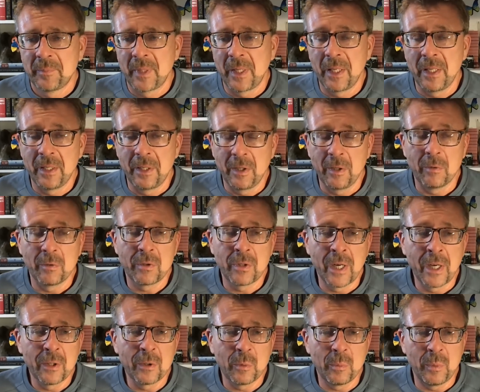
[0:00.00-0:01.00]
And
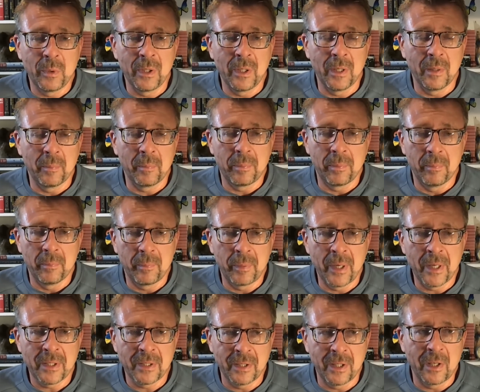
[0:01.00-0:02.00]
try to be a
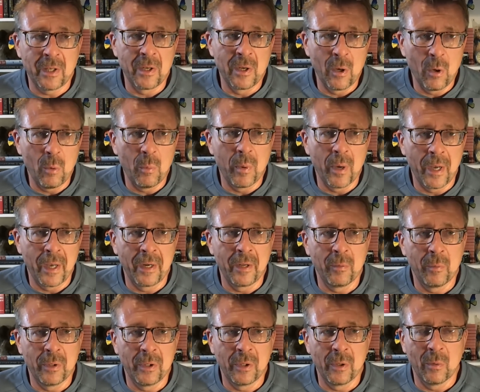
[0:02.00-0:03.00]
president nobody
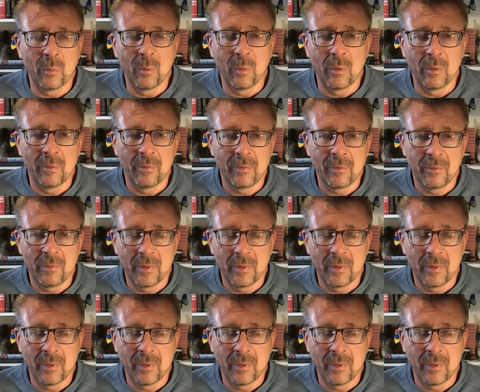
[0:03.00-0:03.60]
when your